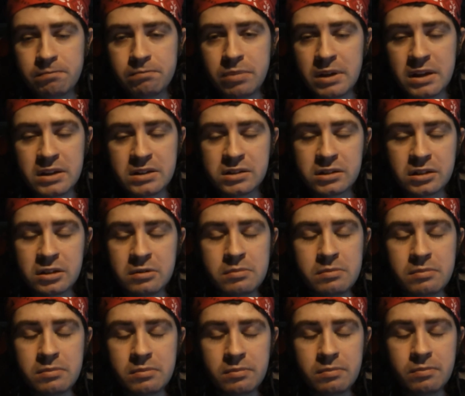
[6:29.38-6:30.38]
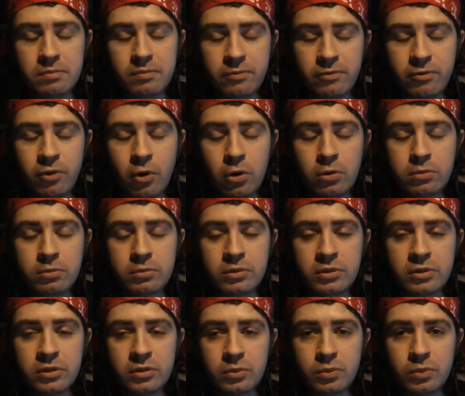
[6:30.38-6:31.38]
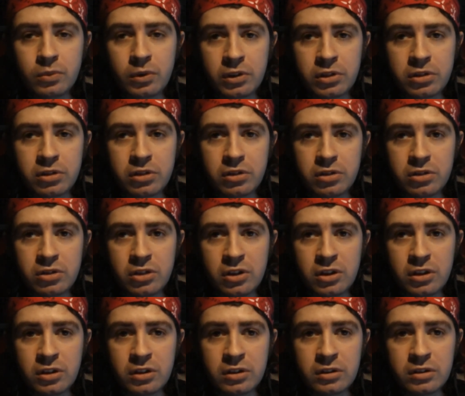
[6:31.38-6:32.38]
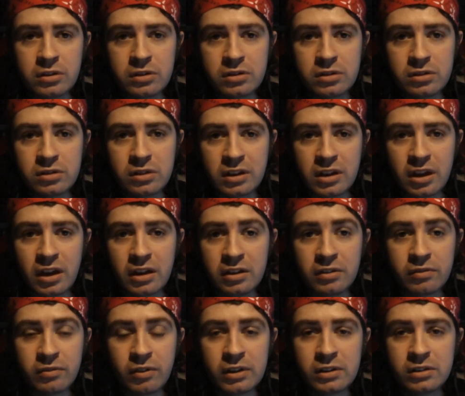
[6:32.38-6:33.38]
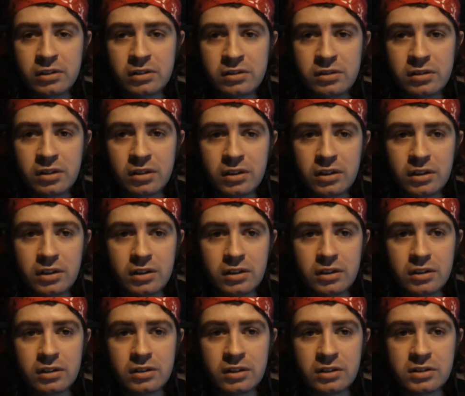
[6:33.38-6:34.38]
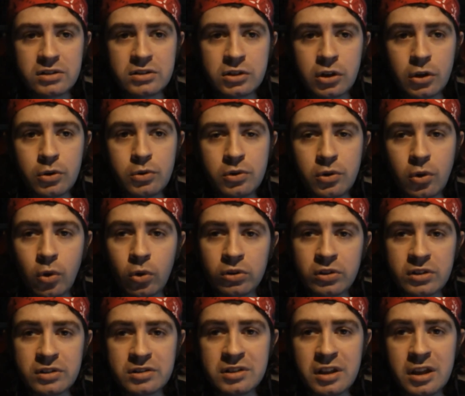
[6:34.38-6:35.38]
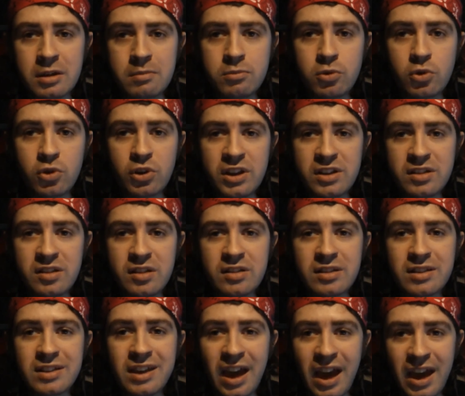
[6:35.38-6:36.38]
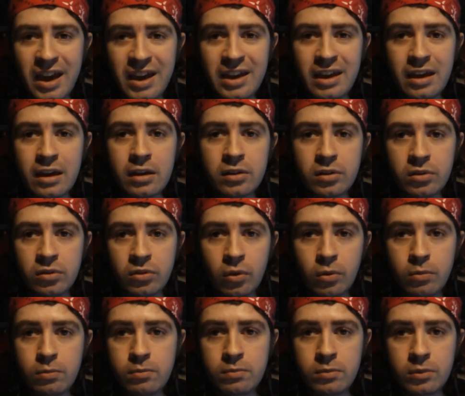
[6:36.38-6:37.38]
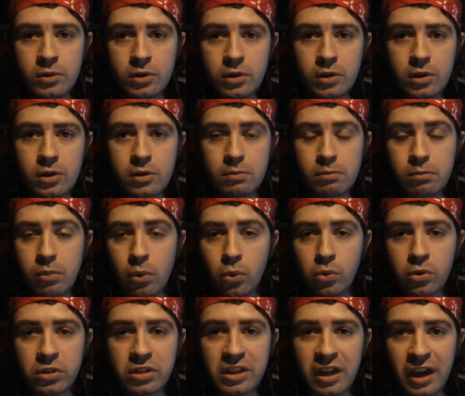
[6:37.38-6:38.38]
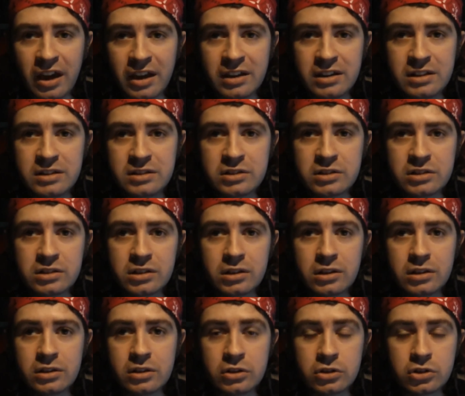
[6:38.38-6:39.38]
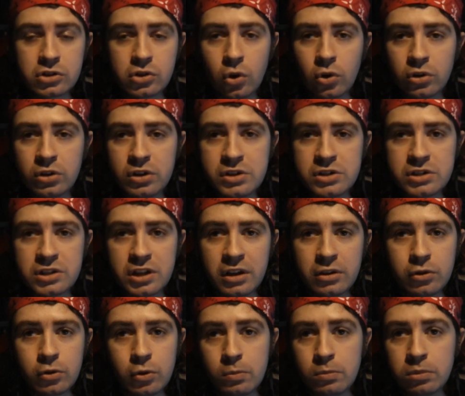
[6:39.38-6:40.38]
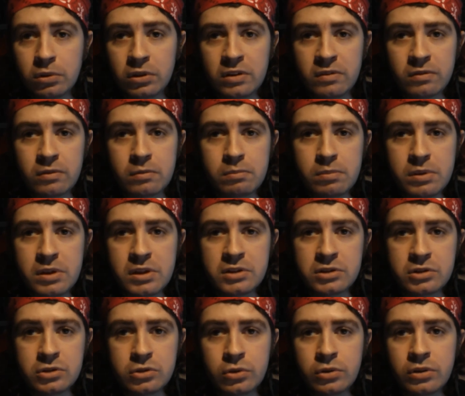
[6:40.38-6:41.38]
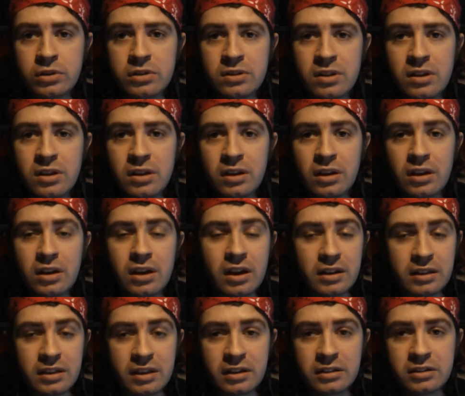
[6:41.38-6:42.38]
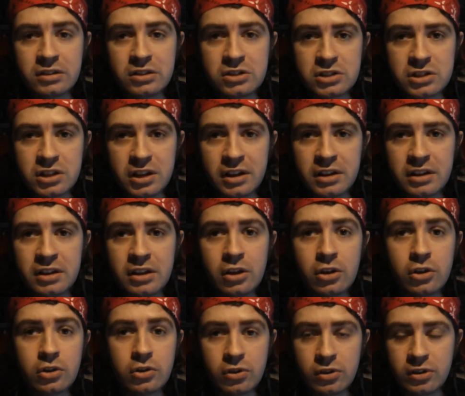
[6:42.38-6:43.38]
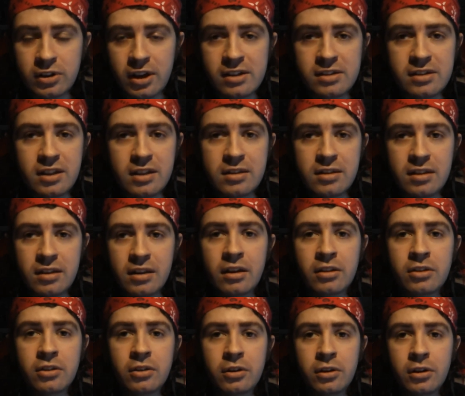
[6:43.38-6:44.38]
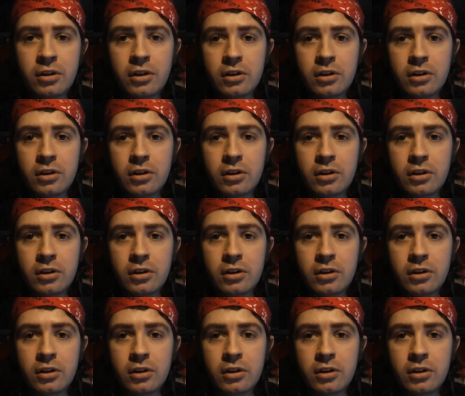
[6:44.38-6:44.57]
basically formed with the King of England, this is how it got its name, United Kingdom. Both kings, the Scottish King who believed in peace and unity and the English King, united together